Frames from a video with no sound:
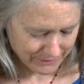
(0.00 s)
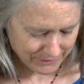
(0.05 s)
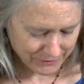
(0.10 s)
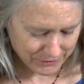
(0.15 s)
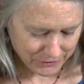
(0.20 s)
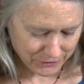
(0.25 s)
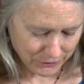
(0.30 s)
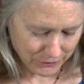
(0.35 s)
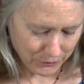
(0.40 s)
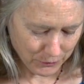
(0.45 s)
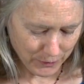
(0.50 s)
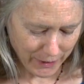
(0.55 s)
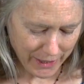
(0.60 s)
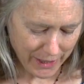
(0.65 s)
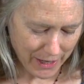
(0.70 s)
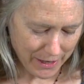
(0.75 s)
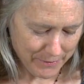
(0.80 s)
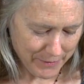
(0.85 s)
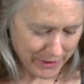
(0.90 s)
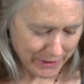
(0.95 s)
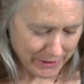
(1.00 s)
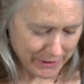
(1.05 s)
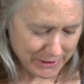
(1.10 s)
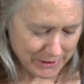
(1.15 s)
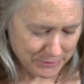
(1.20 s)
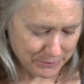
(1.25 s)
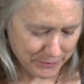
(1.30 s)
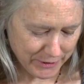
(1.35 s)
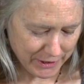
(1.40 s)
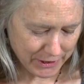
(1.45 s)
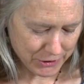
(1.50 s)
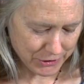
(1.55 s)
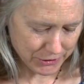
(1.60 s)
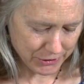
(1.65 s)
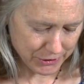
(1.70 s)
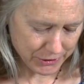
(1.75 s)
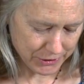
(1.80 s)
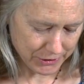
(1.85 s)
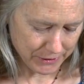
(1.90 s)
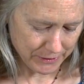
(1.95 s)
So the way I make these
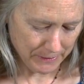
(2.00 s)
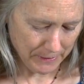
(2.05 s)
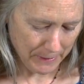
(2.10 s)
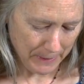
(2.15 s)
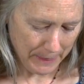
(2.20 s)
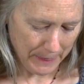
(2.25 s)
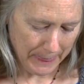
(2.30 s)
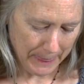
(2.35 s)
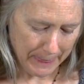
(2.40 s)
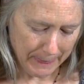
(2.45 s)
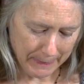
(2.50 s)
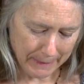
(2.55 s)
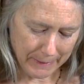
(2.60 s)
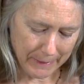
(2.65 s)
pictures